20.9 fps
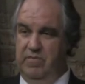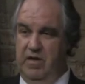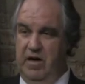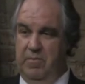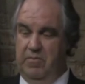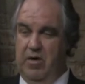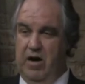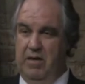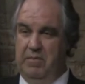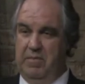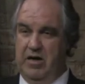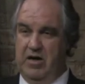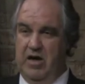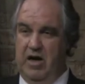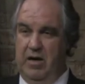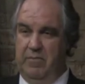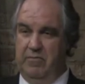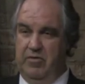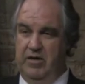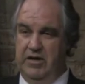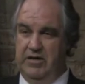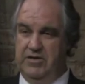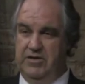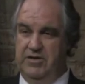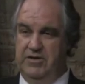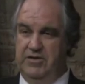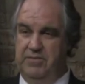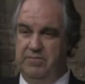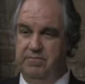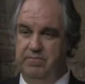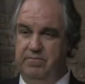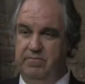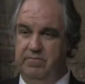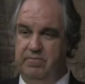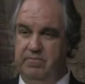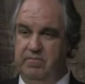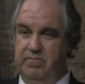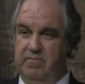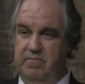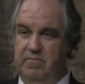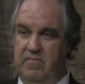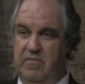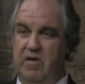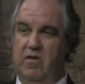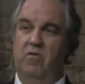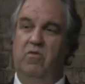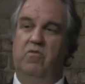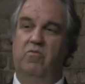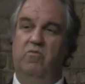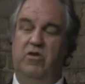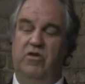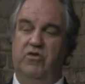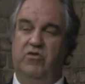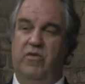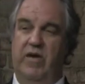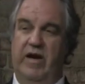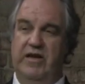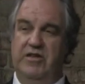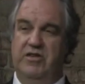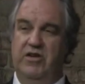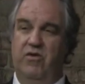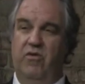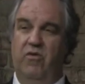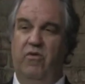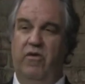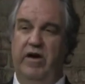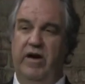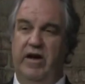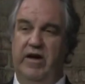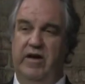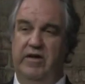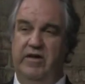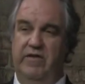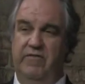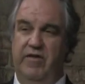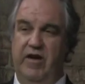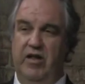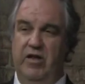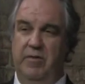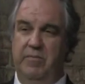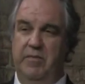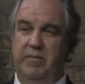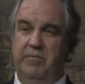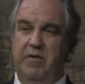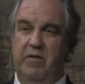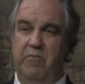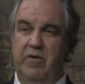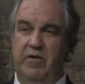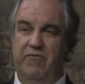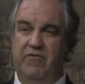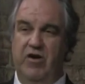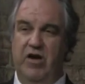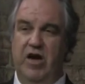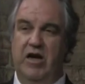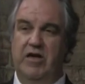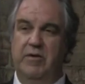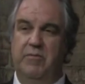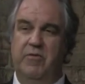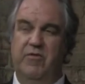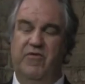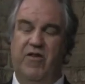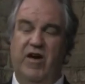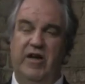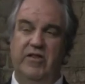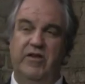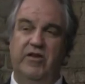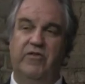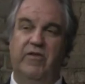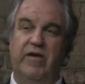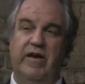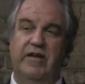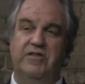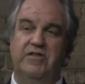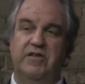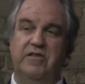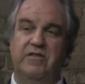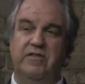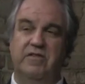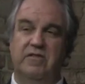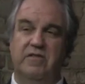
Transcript: apartment complexes with transit-oriented development, but we forgot to provide the transit.